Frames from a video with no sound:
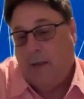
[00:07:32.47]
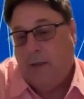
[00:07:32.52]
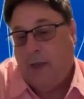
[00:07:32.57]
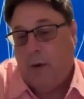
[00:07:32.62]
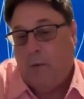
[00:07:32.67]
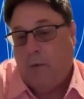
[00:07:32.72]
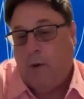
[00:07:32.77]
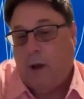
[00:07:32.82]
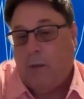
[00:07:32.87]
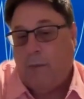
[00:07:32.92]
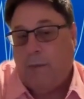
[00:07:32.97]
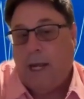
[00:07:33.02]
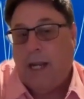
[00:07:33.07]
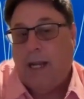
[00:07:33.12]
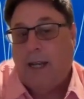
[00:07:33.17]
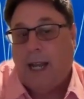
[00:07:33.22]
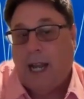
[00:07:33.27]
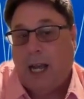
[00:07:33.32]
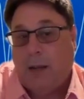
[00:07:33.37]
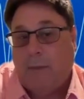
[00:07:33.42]
They will be
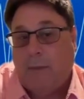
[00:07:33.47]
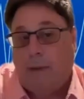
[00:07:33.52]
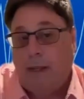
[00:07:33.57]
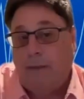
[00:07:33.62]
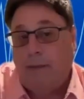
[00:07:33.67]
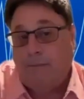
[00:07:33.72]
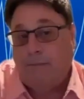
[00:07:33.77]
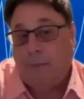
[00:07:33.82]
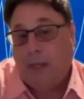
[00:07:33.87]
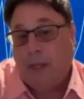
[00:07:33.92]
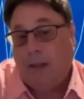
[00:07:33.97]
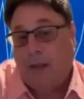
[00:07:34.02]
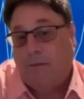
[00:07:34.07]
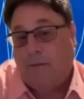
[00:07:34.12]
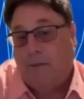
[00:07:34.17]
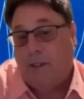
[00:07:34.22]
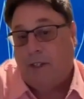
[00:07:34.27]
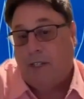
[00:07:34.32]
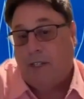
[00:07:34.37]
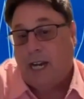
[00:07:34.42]
at NELBA, the
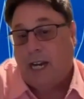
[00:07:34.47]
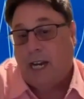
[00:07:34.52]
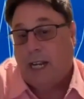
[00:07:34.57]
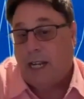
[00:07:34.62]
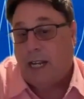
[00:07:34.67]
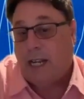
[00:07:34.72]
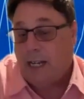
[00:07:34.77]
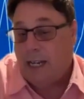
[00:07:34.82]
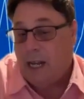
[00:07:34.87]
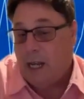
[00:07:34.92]
Fonseca